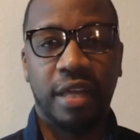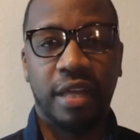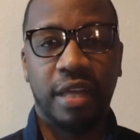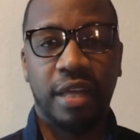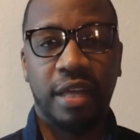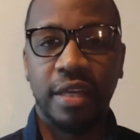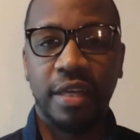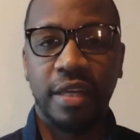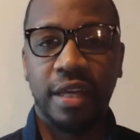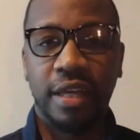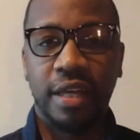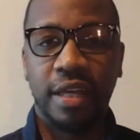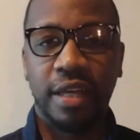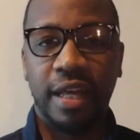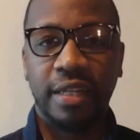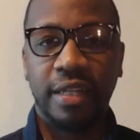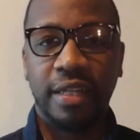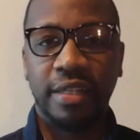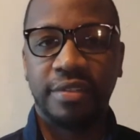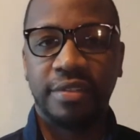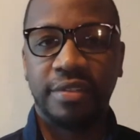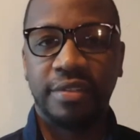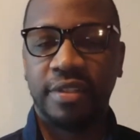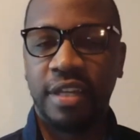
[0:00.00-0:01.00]
Uh, and that's
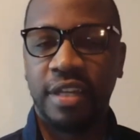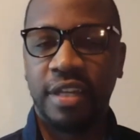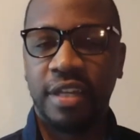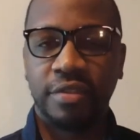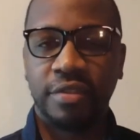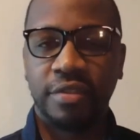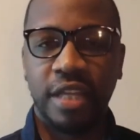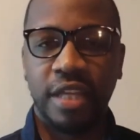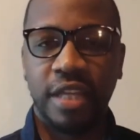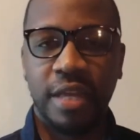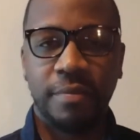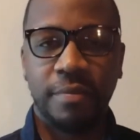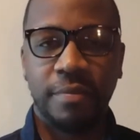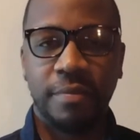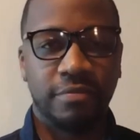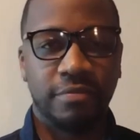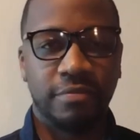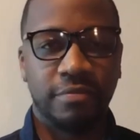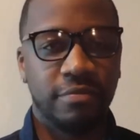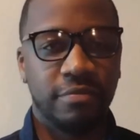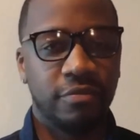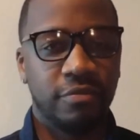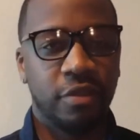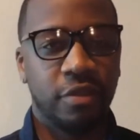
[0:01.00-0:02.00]
another example.
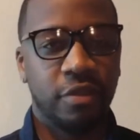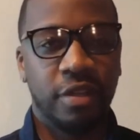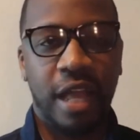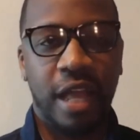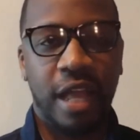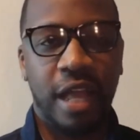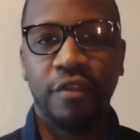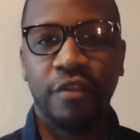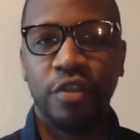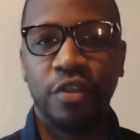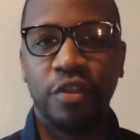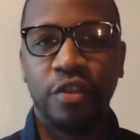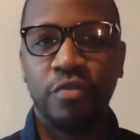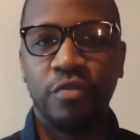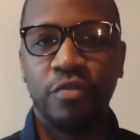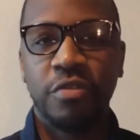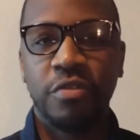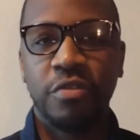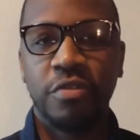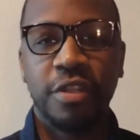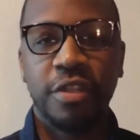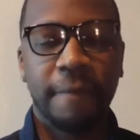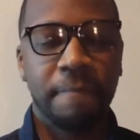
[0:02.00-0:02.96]
What, however you do it,